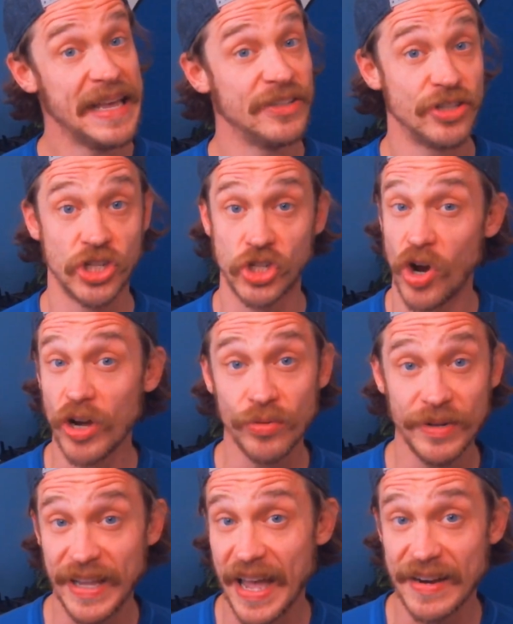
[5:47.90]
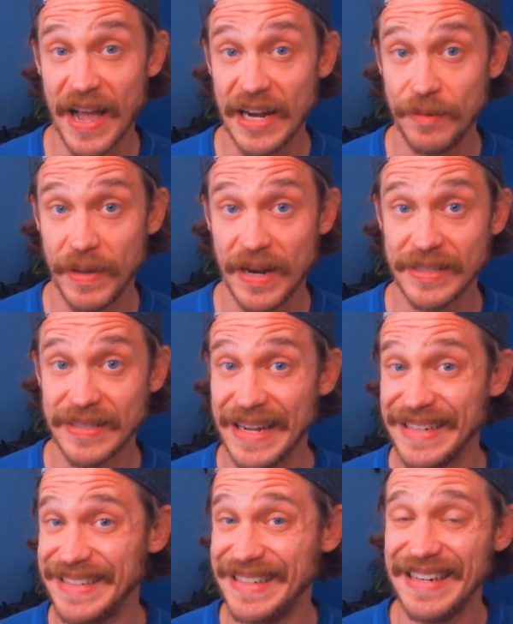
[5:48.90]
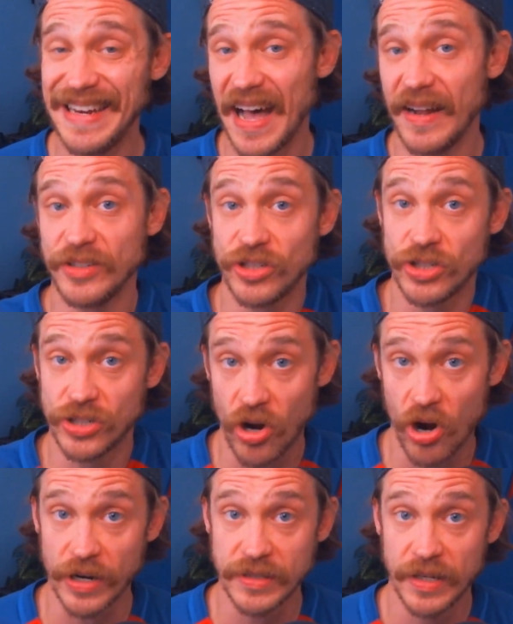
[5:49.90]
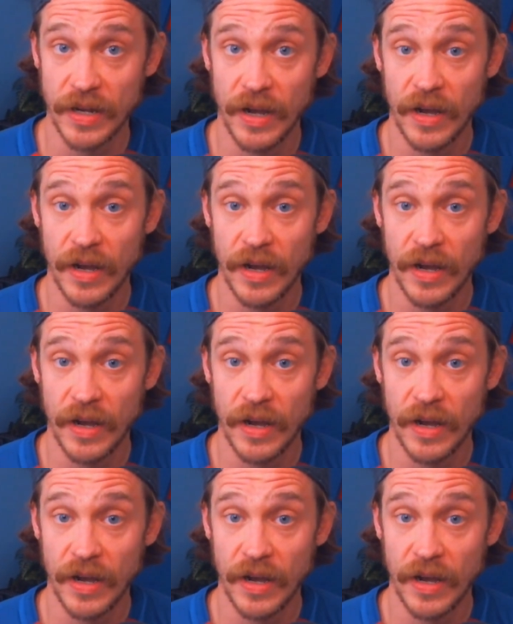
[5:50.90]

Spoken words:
He's struggled to get 90 minutes and did not start.